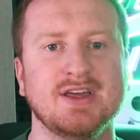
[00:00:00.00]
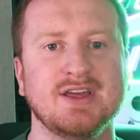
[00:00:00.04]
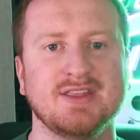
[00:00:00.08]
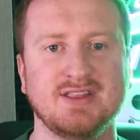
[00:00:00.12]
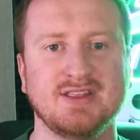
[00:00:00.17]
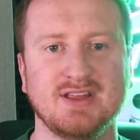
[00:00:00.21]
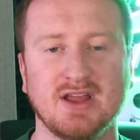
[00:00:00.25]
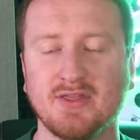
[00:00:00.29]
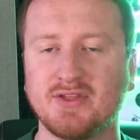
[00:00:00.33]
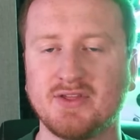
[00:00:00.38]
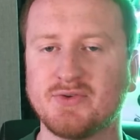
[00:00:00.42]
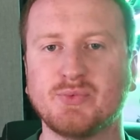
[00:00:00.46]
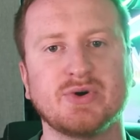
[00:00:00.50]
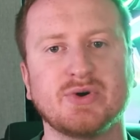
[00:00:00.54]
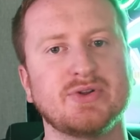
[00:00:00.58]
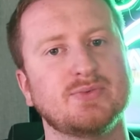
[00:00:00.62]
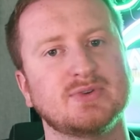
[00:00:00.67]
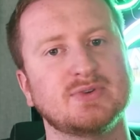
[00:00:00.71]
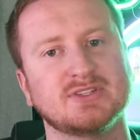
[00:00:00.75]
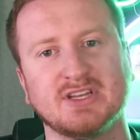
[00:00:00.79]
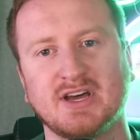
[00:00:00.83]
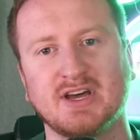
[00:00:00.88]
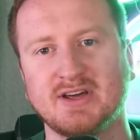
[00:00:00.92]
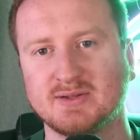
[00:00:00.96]
The other one
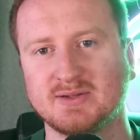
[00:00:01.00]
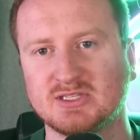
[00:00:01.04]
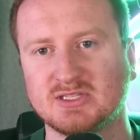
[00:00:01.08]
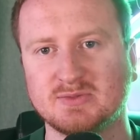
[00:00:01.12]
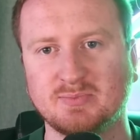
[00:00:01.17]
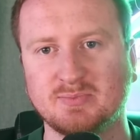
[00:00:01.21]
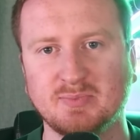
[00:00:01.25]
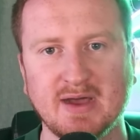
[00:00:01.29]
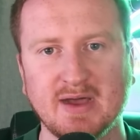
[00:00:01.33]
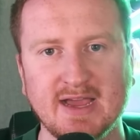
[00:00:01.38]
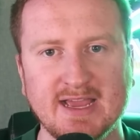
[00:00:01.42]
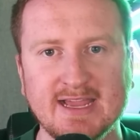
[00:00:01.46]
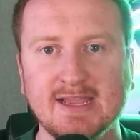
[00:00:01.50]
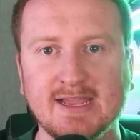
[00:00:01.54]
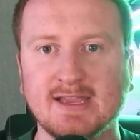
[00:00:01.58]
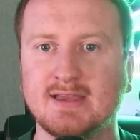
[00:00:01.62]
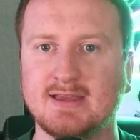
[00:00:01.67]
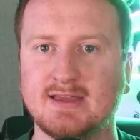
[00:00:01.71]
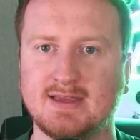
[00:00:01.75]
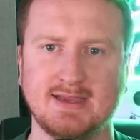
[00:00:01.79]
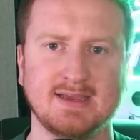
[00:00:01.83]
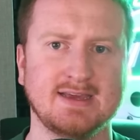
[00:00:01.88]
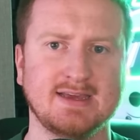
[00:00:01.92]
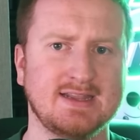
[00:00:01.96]
was on a spike.
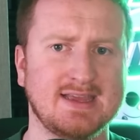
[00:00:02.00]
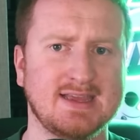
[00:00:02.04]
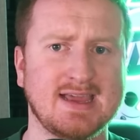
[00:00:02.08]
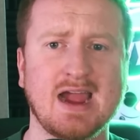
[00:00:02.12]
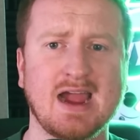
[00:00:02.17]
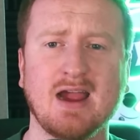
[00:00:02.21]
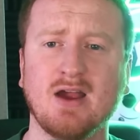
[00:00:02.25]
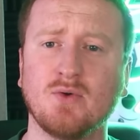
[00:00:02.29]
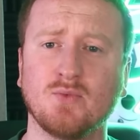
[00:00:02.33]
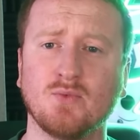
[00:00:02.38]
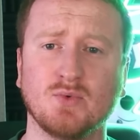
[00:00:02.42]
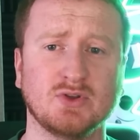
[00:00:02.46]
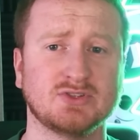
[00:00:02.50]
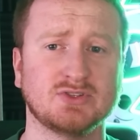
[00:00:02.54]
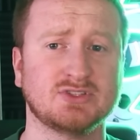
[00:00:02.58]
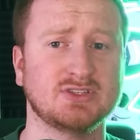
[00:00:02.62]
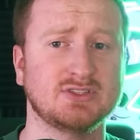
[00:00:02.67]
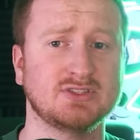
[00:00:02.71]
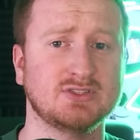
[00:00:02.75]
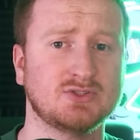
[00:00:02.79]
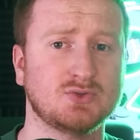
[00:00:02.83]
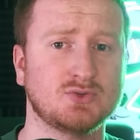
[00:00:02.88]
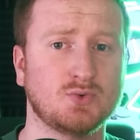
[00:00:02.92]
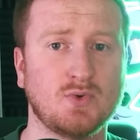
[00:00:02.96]
He hit Garrett
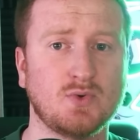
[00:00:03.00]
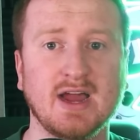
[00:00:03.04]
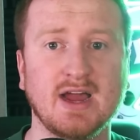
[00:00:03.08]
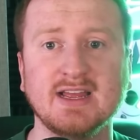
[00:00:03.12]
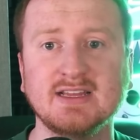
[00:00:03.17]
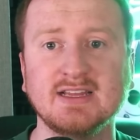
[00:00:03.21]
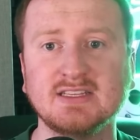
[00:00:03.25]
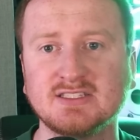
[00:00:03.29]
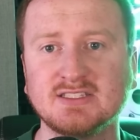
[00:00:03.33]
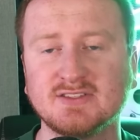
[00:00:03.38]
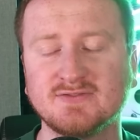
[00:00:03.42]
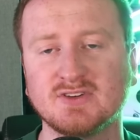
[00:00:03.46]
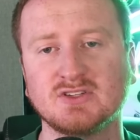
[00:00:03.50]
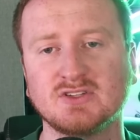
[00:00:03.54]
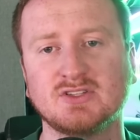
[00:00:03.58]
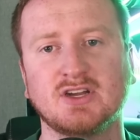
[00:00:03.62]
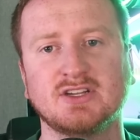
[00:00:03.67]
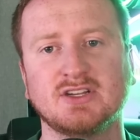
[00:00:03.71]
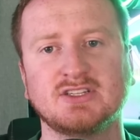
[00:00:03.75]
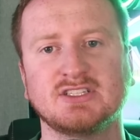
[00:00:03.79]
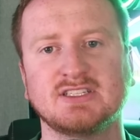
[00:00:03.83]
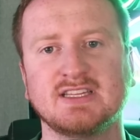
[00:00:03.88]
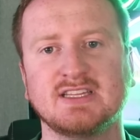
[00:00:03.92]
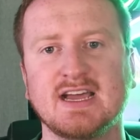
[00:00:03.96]
Wilson twice for
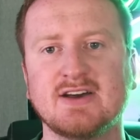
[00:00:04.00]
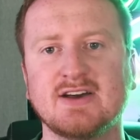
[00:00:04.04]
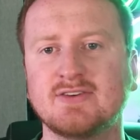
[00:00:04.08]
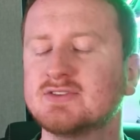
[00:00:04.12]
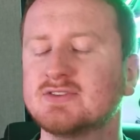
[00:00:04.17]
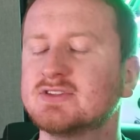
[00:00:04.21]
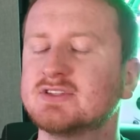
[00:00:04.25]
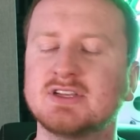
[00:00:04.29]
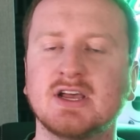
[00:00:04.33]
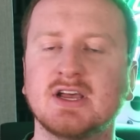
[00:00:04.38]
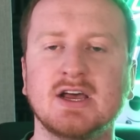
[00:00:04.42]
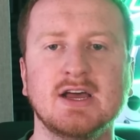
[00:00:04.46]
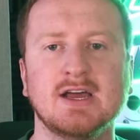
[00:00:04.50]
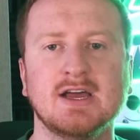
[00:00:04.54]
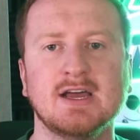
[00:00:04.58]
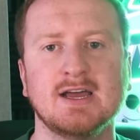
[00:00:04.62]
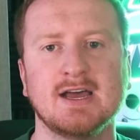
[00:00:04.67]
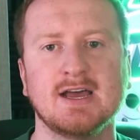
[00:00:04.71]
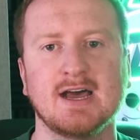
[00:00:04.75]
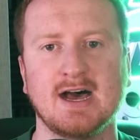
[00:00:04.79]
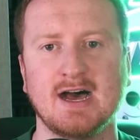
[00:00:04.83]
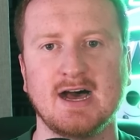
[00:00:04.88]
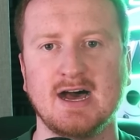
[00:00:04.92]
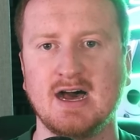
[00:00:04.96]
touchdowns.
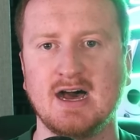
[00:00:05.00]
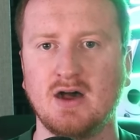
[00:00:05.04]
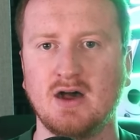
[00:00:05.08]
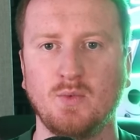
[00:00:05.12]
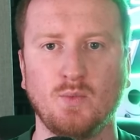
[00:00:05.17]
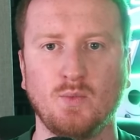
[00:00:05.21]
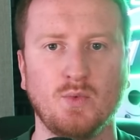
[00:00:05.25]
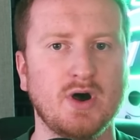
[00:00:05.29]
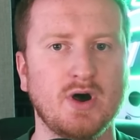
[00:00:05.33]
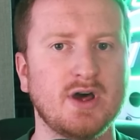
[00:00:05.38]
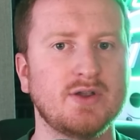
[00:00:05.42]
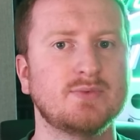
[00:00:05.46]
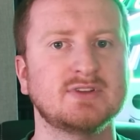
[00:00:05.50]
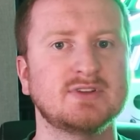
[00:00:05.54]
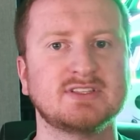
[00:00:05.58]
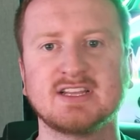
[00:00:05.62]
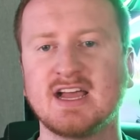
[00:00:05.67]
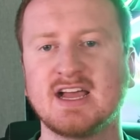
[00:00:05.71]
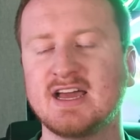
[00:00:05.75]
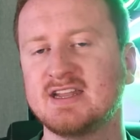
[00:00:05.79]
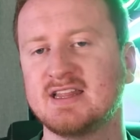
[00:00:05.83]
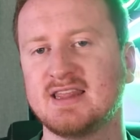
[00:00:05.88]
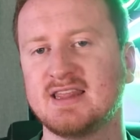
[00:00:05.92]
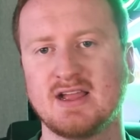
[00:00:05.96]
One was
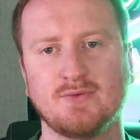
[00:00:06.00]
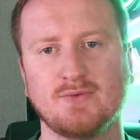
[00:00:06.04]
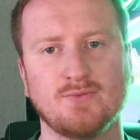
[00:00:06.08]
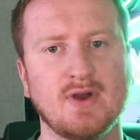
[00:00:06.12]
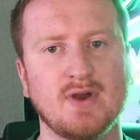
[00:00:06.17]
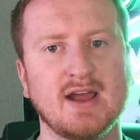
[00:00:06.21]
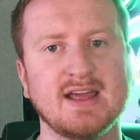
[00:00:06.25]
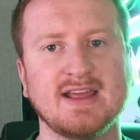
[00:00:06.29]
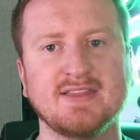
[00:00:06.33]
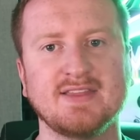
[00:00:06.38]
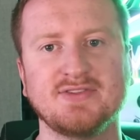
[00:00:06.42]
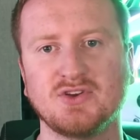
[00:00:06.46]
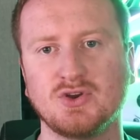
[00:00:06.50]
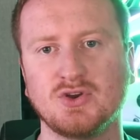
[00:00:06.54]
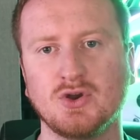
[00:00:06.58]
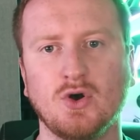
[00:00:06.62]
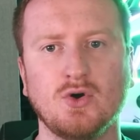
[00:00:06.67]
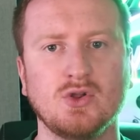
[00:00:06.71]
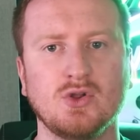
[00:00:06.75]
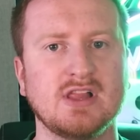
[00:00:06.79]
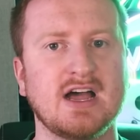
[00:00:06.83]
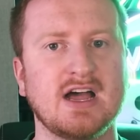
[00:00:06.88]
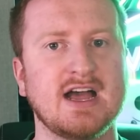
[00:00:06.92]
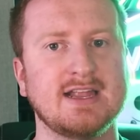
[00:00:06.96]
kind of like right at the
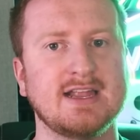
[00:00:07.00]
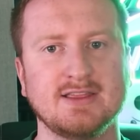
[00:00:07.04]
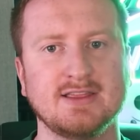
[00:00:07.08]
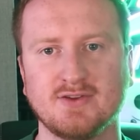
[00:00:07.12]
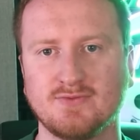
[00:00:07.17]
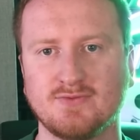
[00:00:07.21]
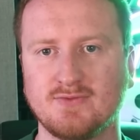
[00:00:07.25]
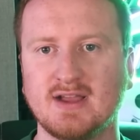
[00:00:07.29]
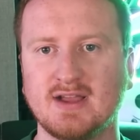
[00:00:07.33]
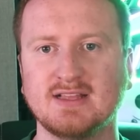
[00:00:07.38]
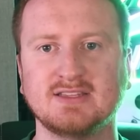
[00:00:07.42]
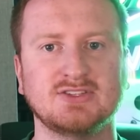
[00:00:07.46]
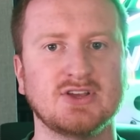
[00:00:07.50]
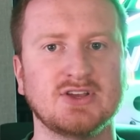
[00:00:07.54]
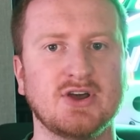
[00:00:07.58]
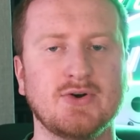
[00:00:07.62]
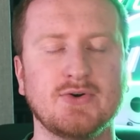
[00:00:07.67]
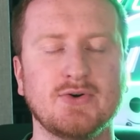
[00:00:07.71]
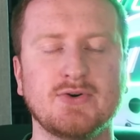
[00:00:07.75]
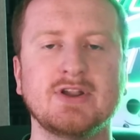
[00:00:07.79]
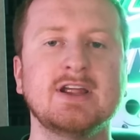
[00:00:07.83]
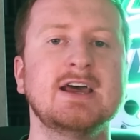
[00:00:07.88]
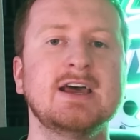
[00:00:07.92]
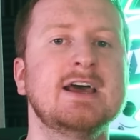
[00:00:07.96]
goal line in the red
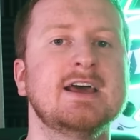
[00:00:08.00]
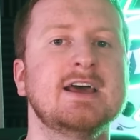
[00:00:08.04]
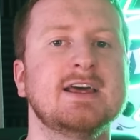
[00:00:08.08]
zone.